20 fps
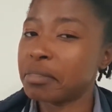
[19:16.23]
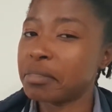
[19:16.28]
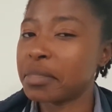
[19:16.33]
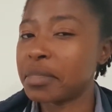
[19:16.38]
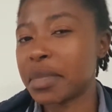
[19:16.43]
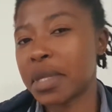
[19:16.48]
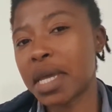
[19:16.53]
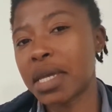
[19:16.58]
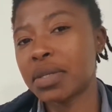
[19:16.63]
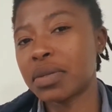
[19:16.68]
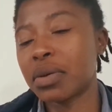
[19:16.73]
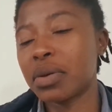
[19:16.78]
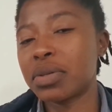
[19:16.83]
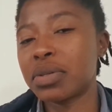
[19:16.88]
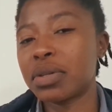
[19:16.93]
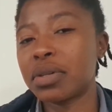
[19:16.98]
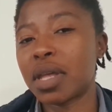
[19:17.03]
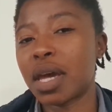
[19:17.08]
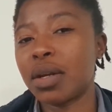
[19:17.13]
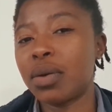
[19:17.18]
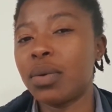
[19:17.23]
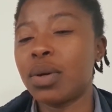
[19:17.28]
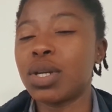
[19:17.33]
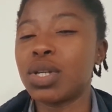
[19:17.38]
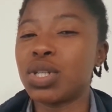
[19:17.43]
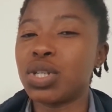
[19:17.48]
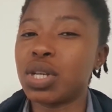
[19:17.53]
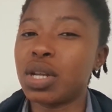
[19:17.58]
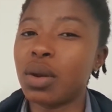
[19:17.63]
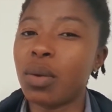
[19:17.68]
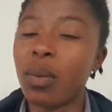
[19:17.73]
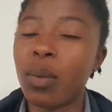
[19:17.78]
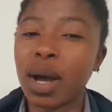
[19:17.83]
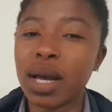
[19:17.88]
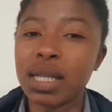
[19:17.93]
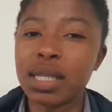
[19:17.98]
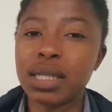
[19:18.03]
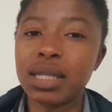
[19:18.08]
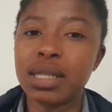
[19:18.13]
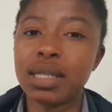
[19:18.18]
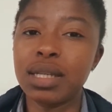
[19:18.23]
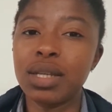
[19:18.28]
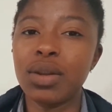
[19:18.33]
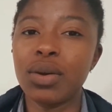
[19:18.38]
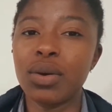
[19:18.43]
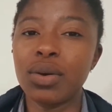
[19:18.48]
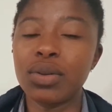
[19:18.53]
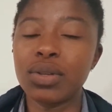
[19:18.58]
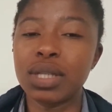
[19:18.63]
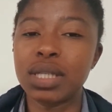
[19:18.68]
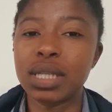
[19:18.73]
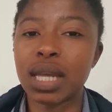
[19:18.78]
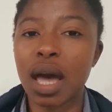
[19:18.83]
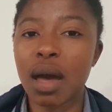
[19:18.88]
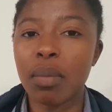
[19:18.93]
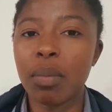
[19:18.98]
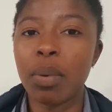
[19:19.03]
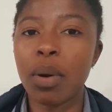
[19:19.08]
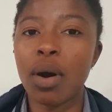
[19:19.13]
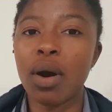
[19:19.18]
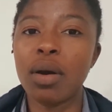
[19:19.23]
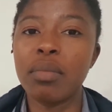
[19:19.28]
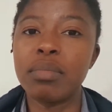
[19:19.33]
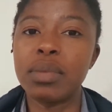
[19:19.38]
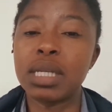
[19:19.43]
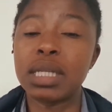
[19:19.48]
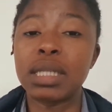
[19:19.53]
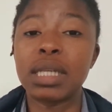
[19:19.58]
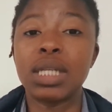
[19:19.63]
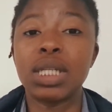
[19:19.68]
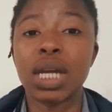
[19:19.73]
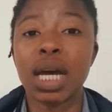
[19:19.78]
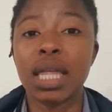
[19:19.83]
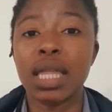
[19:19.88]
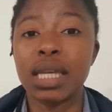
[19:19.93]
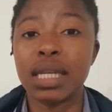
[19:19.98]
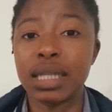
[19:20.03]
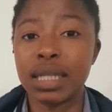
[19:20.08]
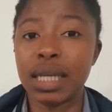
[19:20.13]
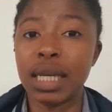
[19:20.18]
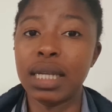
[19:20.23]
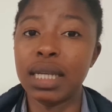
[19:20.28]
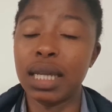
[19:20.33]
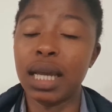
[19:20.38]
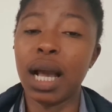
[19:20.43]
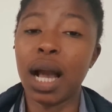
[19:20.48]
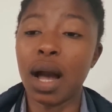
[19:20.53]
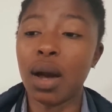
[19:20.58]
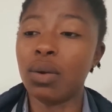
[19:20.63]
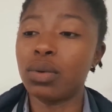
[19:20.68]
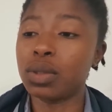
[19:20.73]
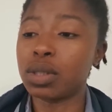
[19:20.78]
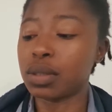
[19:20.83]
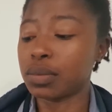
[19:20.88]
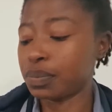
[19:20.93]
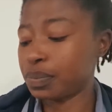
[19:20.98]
There's also that question, what subpar message are they sending out?